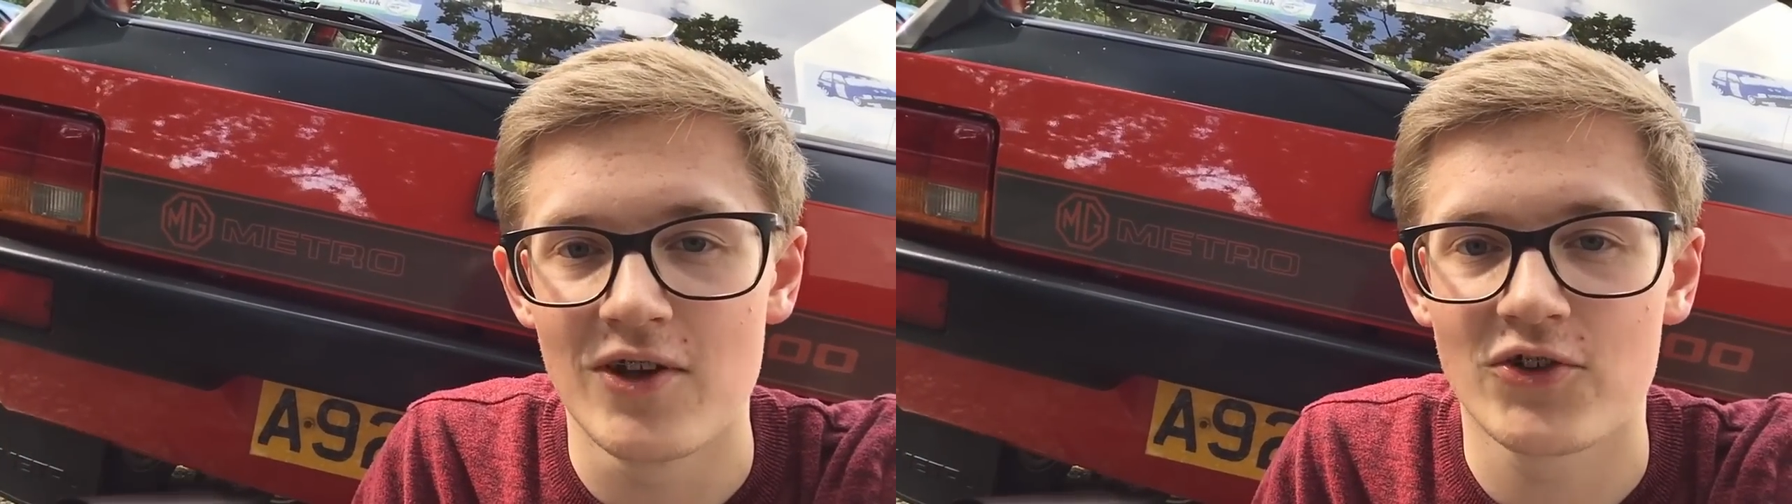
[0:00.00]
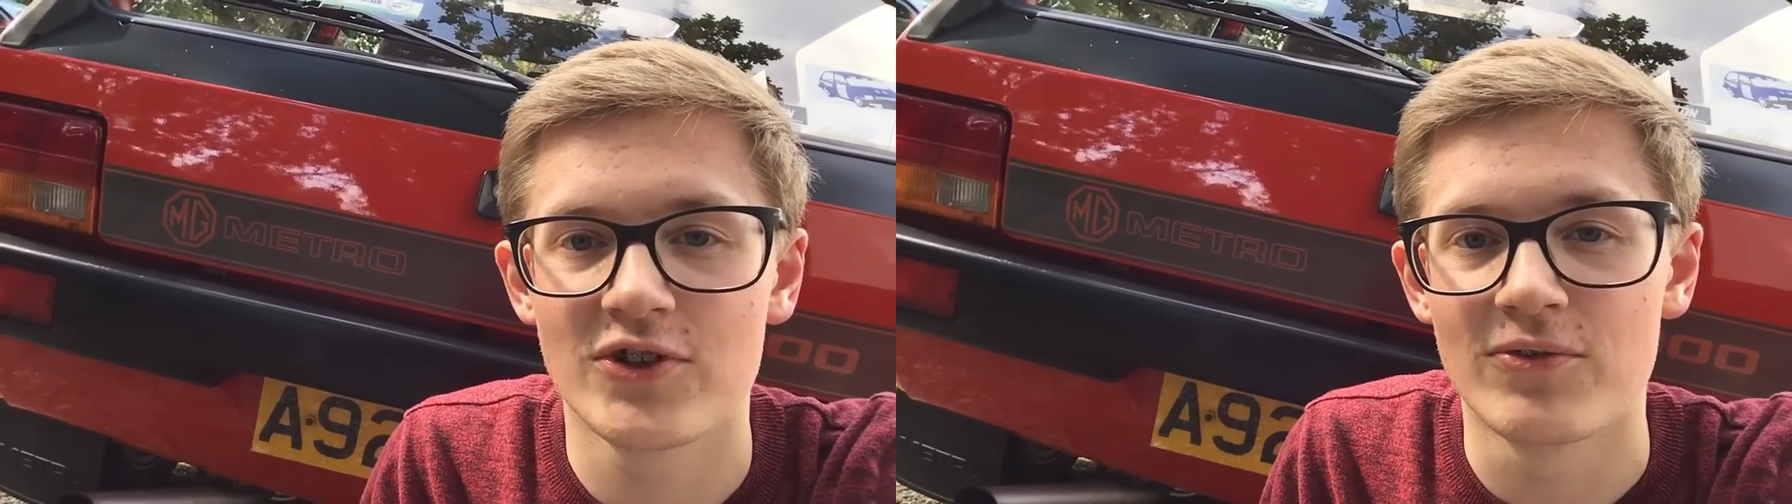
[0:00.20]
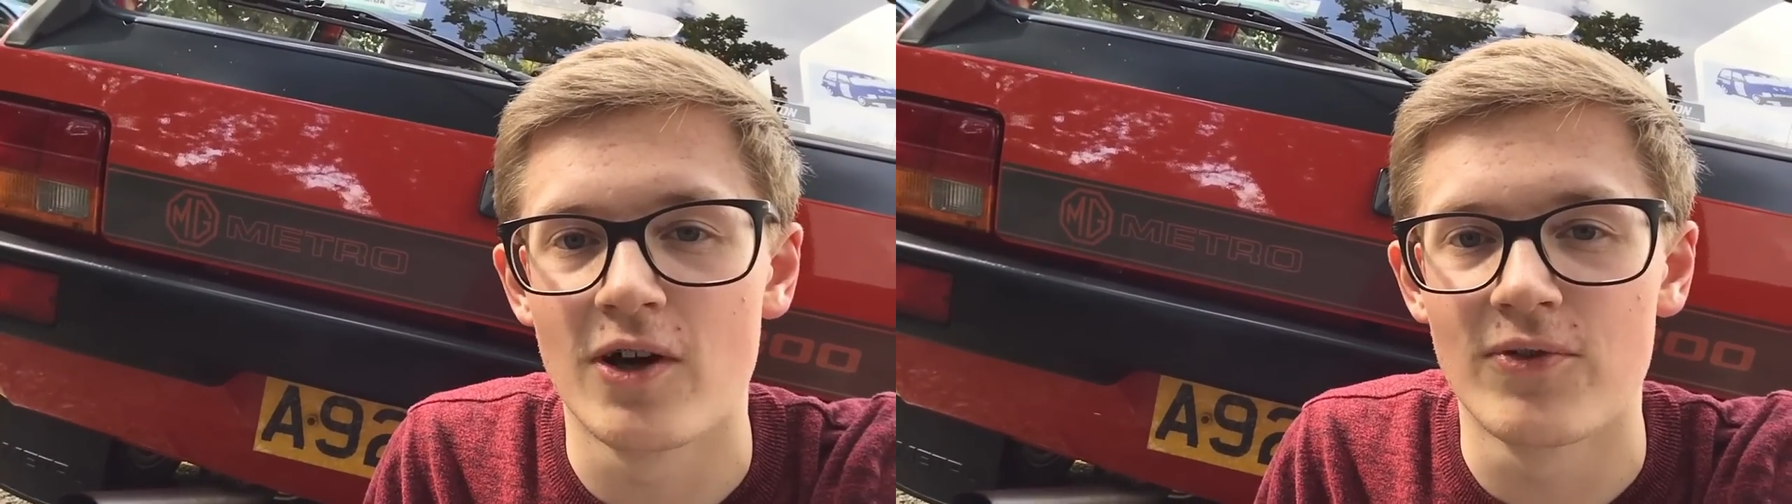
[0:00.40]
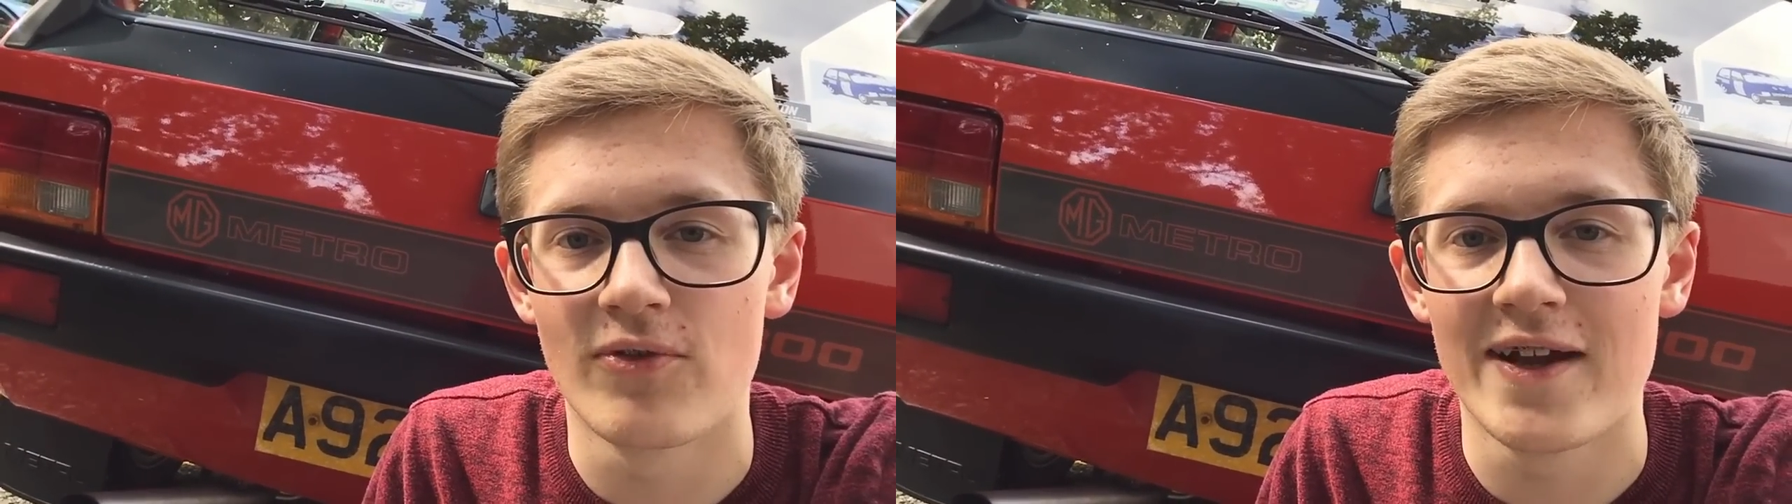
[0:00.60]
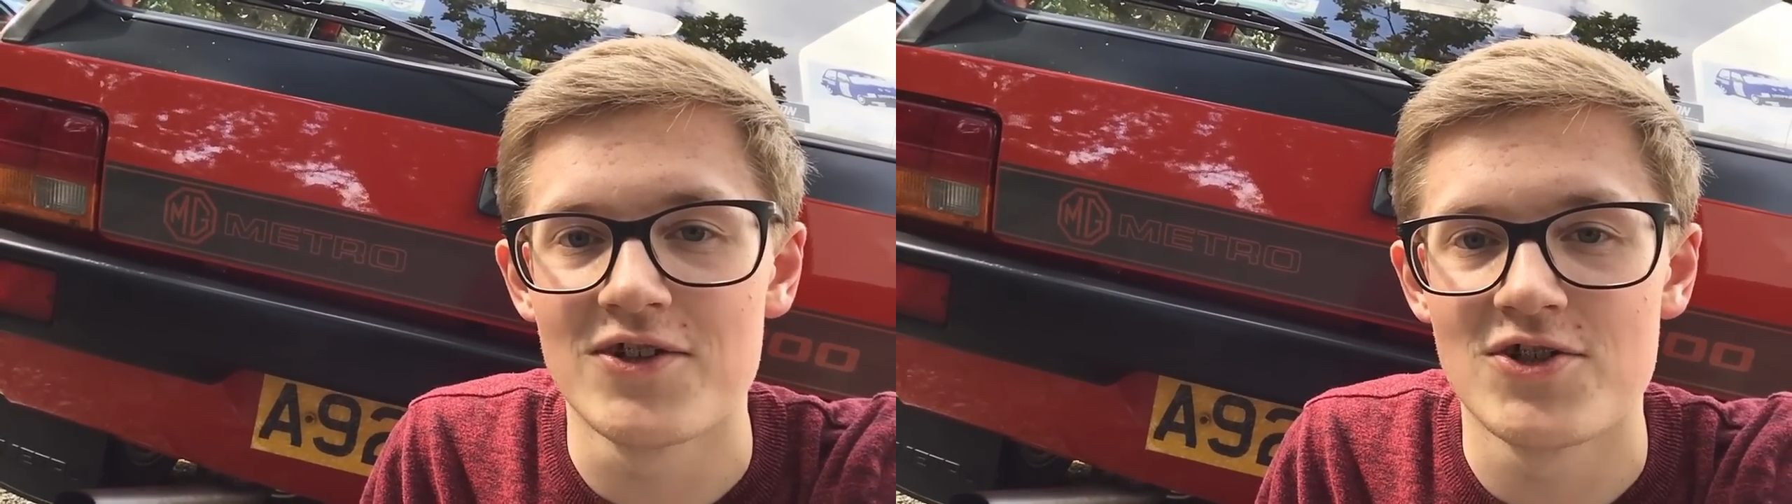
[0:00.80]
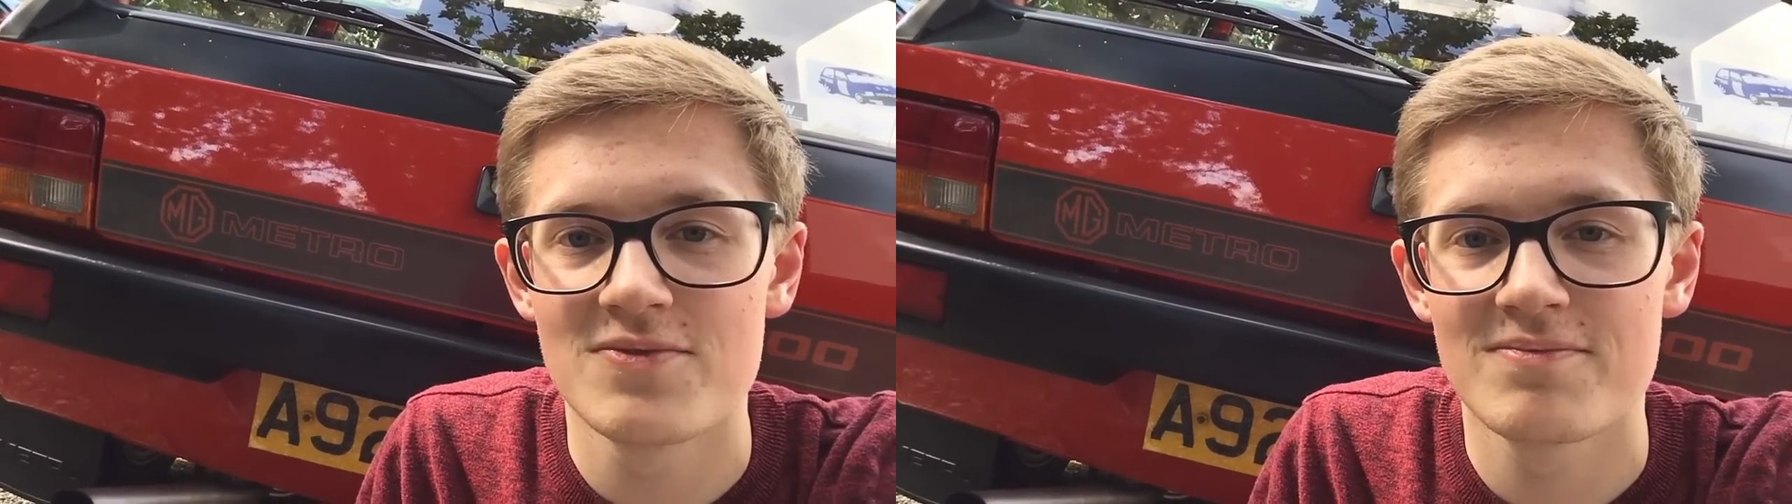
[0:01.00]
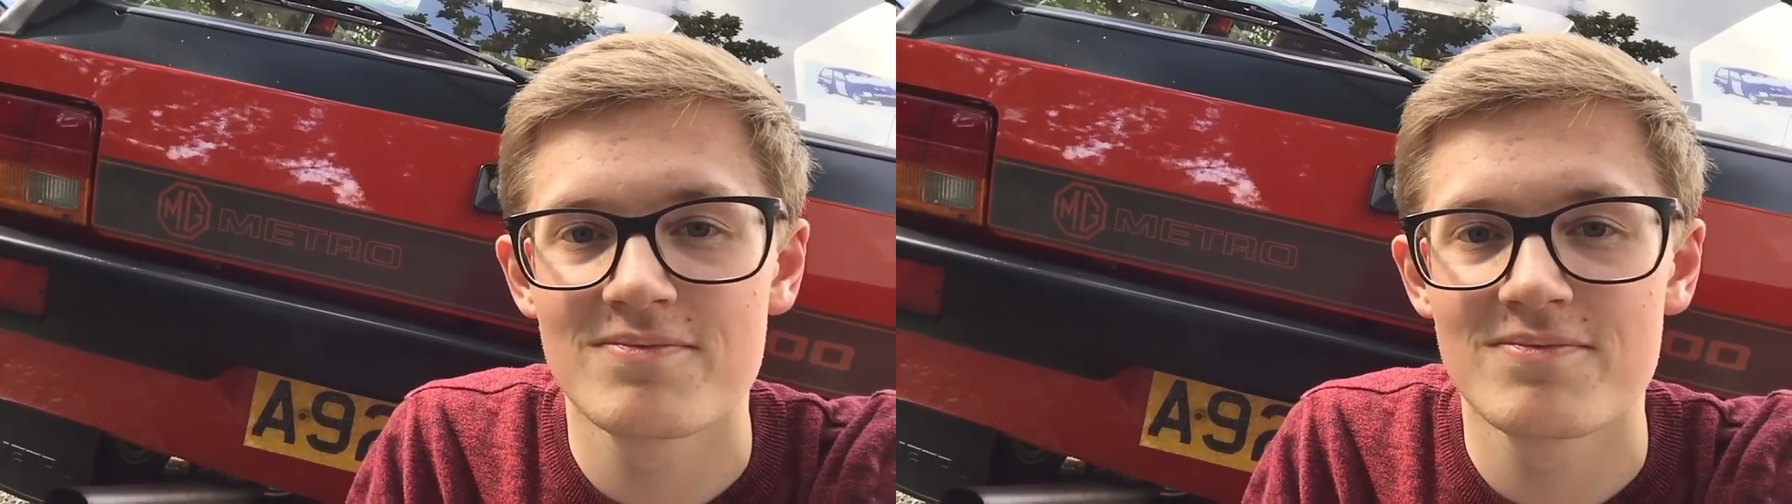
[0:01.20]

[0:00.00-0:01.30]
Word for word: the Austin Rover range.